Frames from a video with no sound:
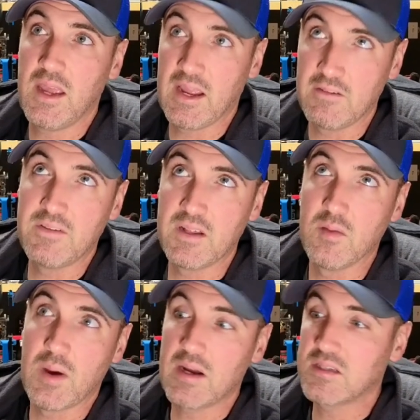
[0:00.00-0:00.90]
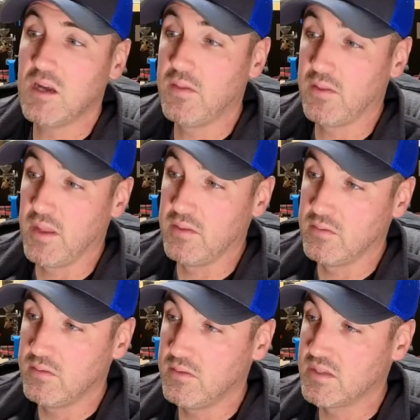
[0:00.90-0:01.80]
and fit in the box, other
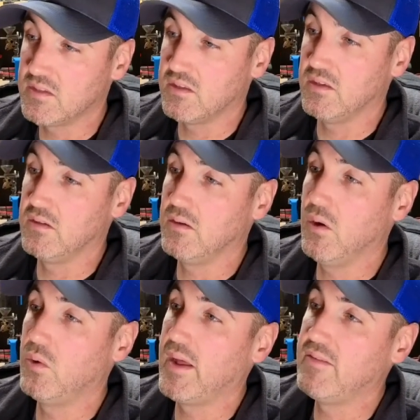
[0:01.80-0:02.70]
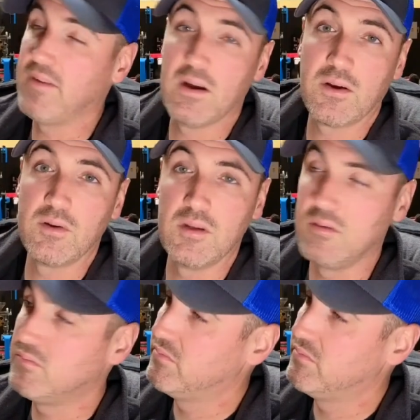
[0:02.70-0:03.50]
than this is the Olight Valkyrie